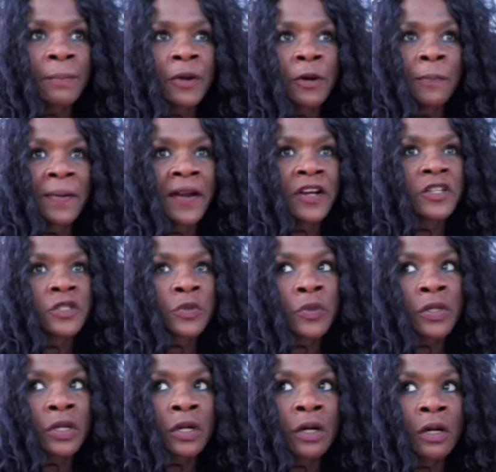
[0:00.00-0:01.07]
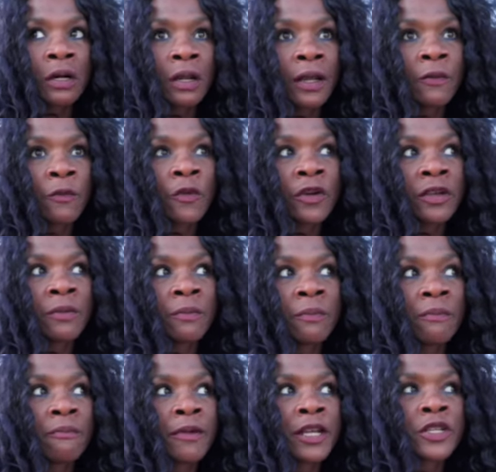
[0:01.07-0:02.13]
But her parents were there, and
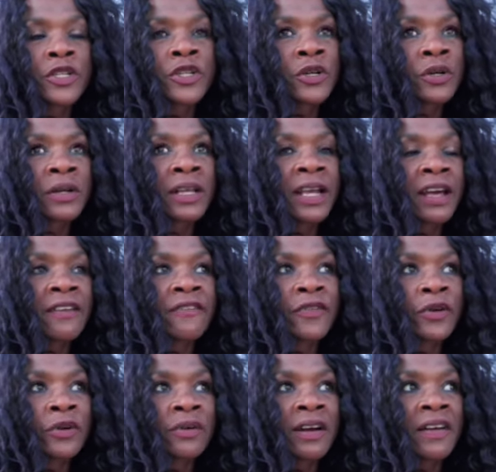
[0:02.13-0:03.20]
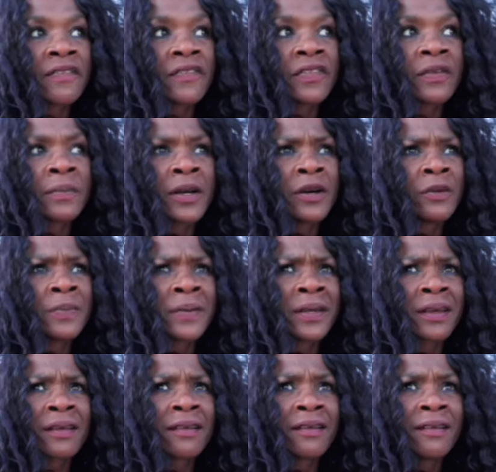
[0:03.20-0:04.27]
William made sure he got a photograph of him
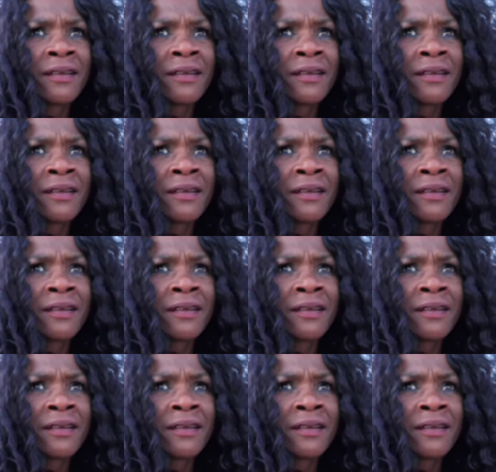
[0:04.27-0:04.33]
helping